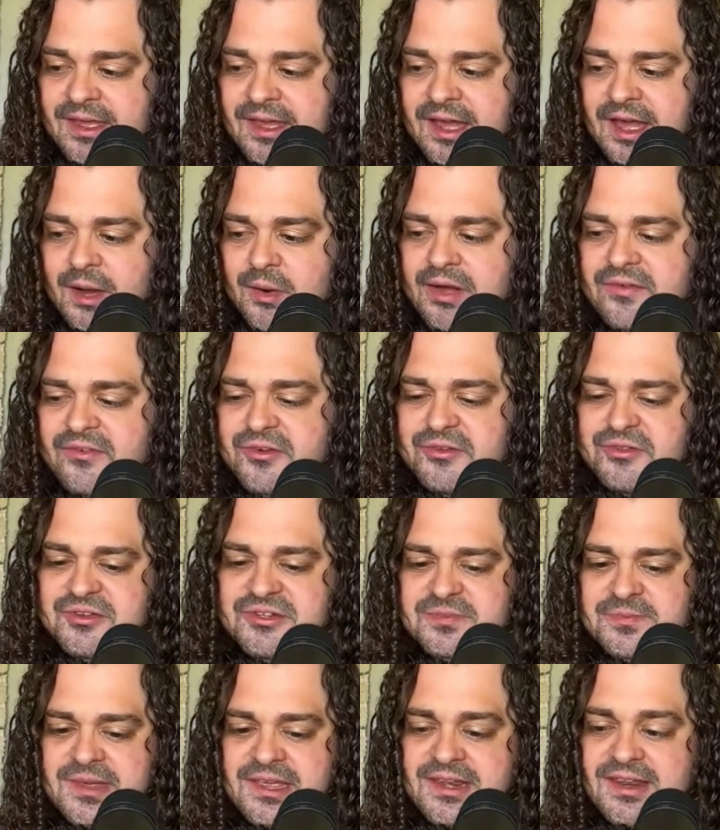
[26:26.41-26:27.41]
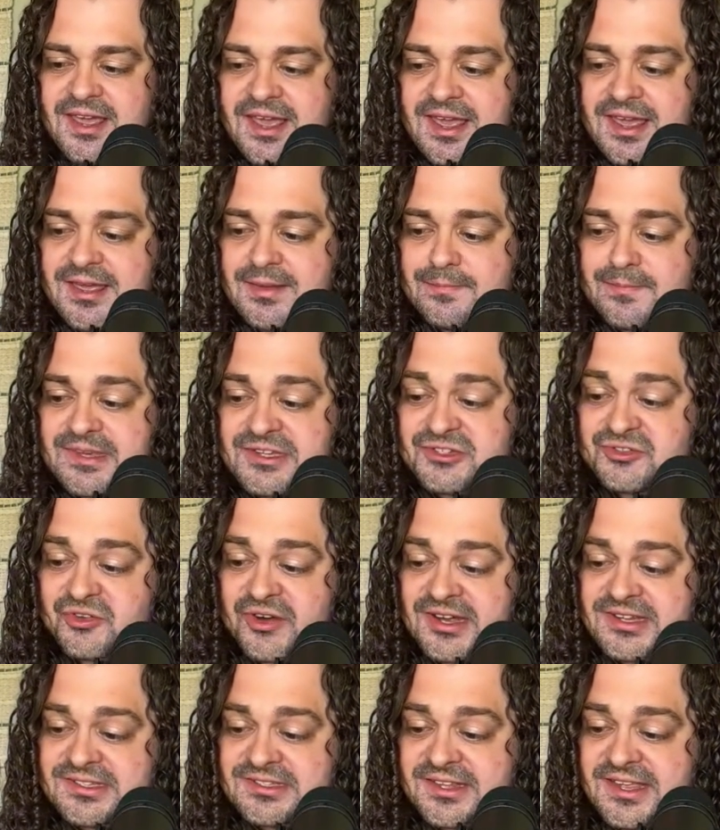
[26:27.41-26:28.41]
However, there's been a
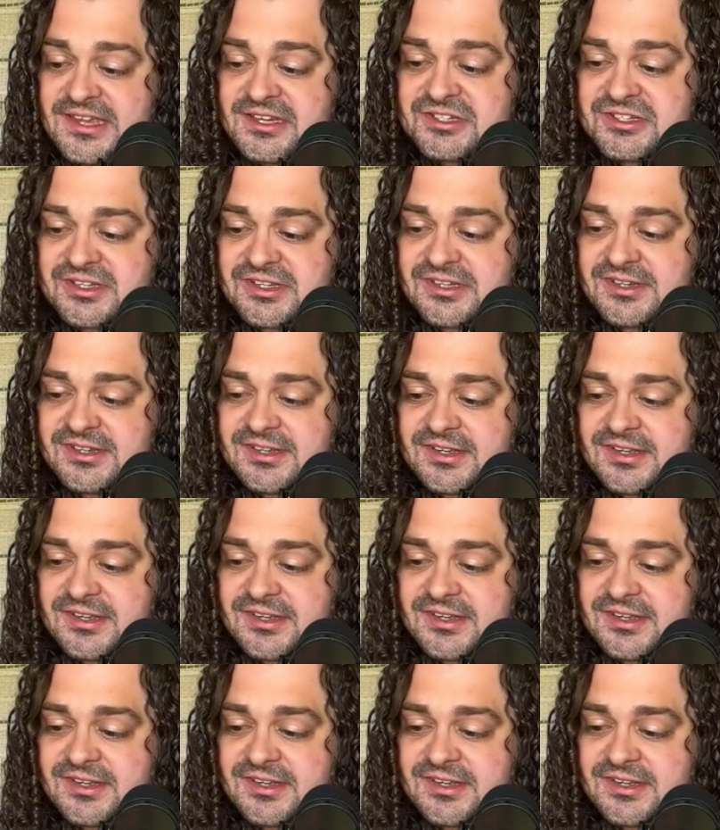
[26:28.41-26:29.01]
mistranslation.